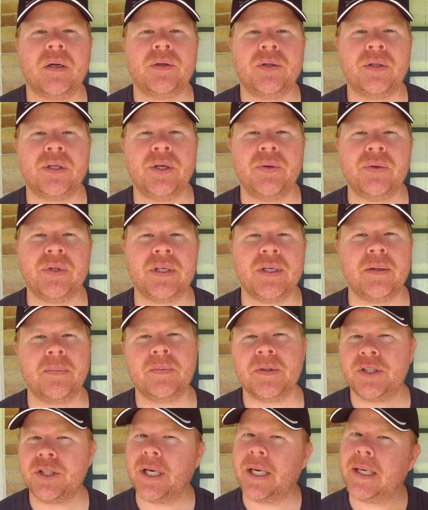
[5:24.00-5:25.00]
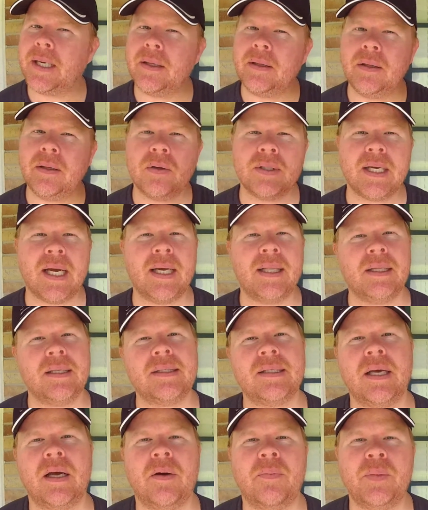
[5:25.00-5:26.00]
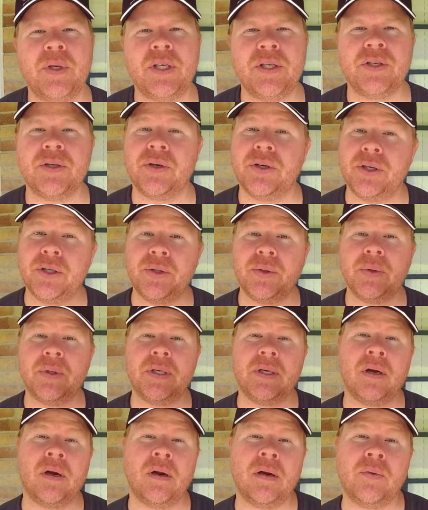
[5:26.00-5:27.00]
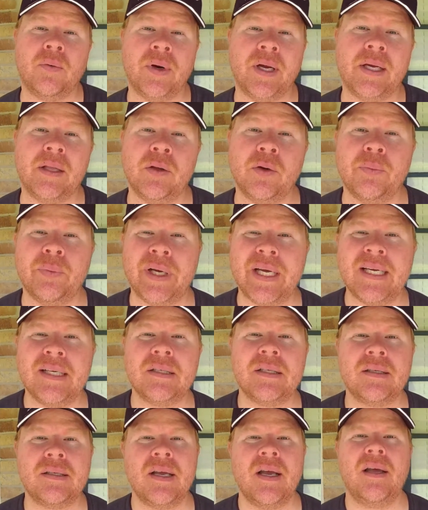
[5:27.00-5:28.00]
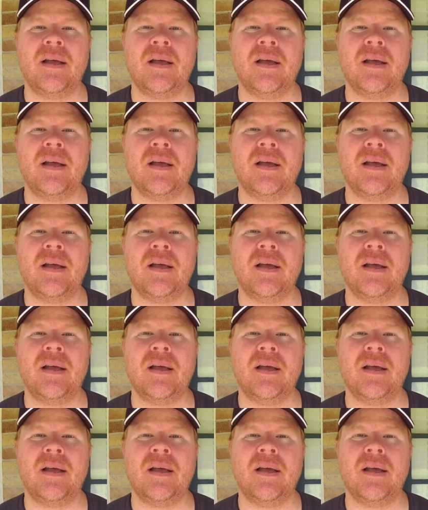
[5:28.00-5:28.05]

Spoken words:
Q-tips, checking those eyelets out. Be sure to do it on a regular basis.